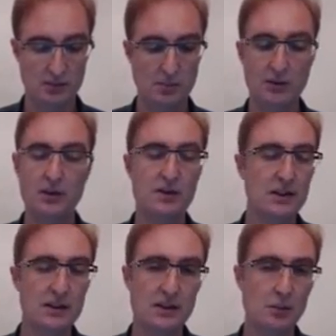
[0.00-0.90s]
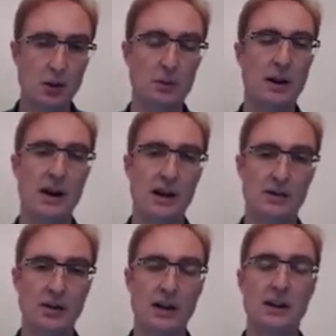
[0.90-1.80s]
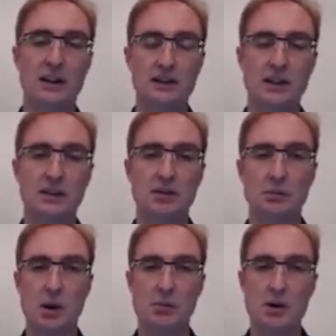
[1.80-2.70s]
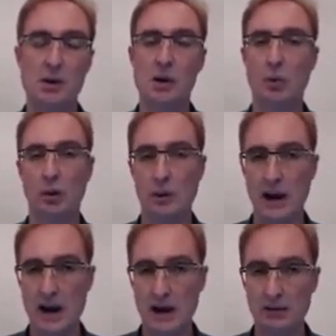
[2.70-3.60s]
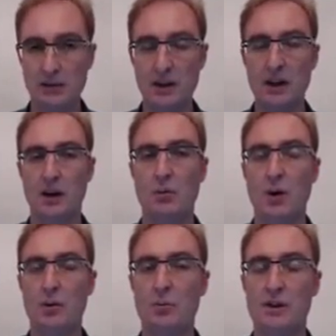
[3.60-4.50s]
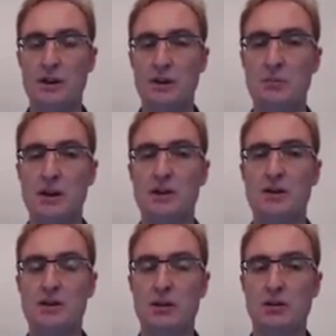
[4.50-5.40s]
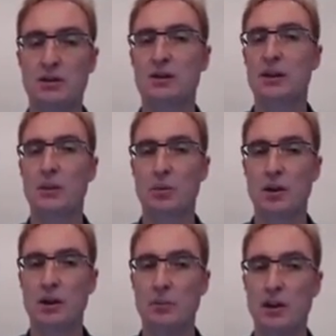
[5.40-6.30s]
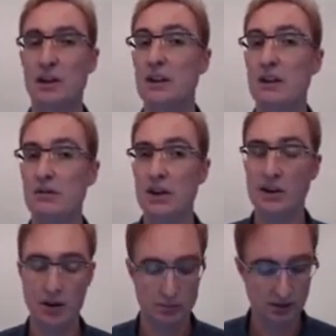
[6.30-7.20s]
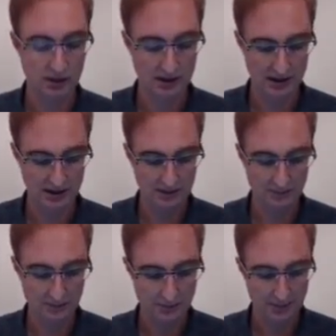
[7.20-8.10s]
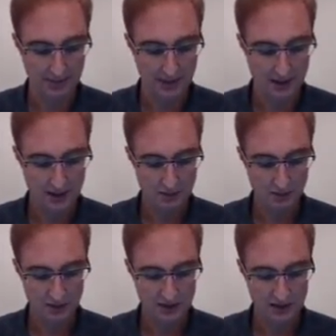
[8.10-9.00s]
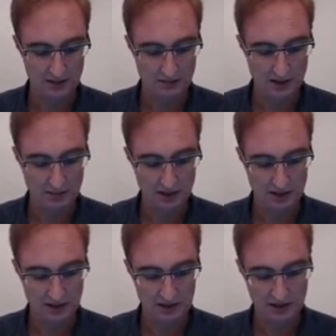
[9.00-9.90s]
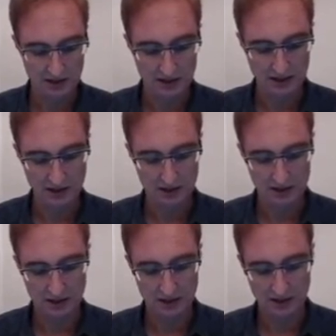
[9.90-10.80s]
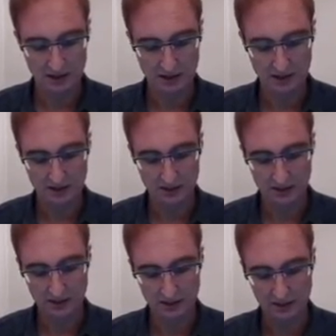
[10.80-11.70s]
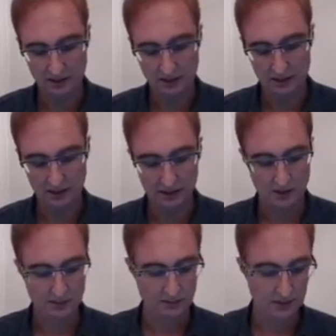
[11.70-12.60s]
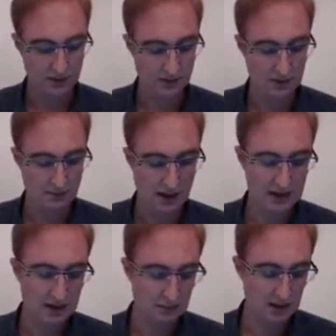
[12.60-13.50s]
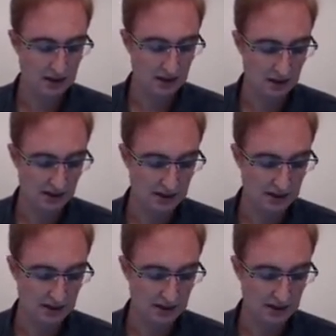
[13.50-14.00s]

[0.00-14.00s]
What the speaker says: But of course that's not what we have. Let's think for a moment about what we have when we send messages across the network and we get that variable delay. Well, here maybe is the line for just the basic message